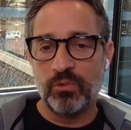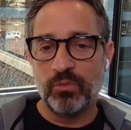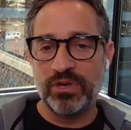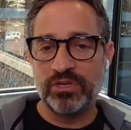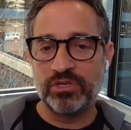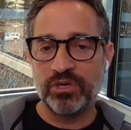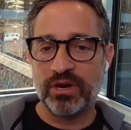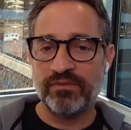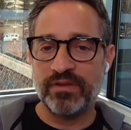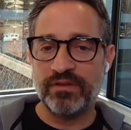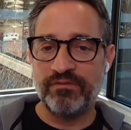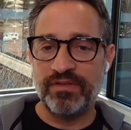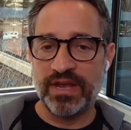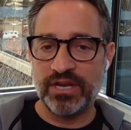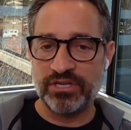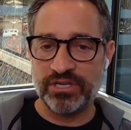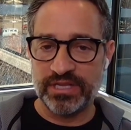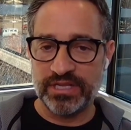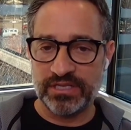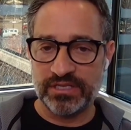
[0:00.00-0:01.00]
We sort of
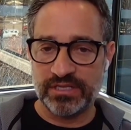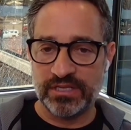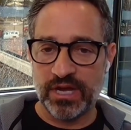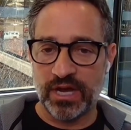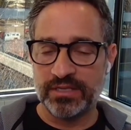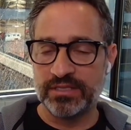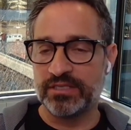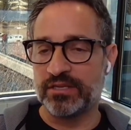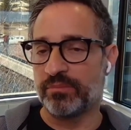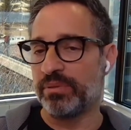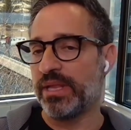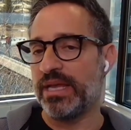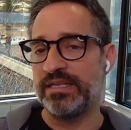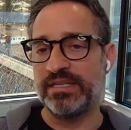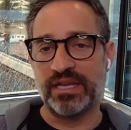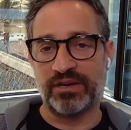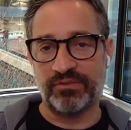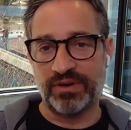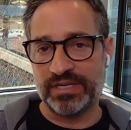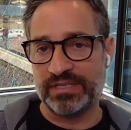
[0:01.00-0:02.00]
envision these guns
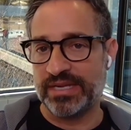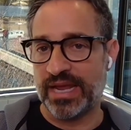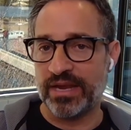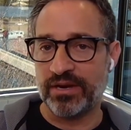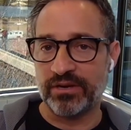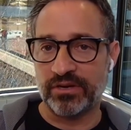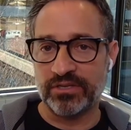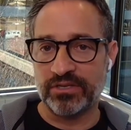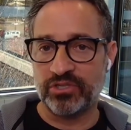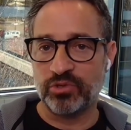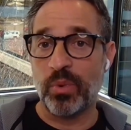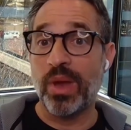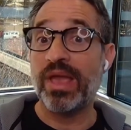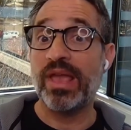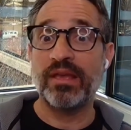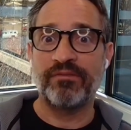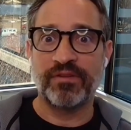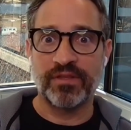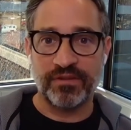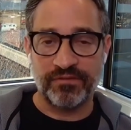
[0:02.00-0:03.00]
a-blazing risk takers
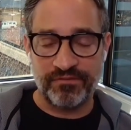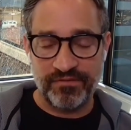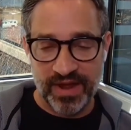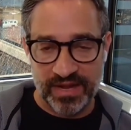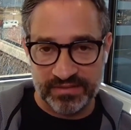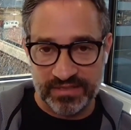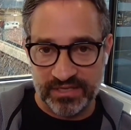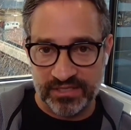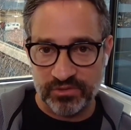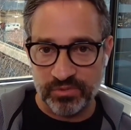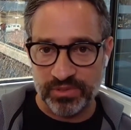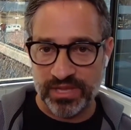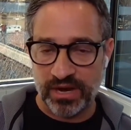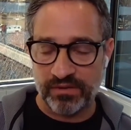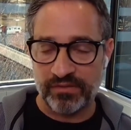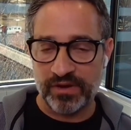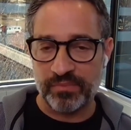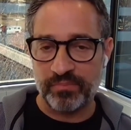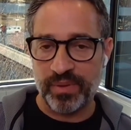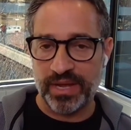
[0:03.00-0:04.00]
swinging for the fences with
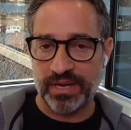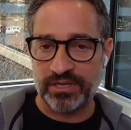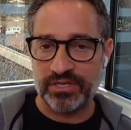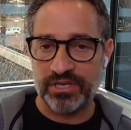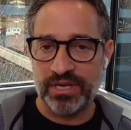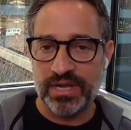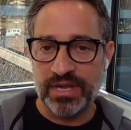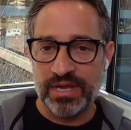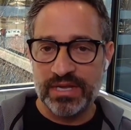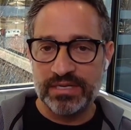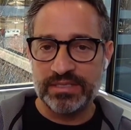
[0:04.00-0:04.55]
every pitch,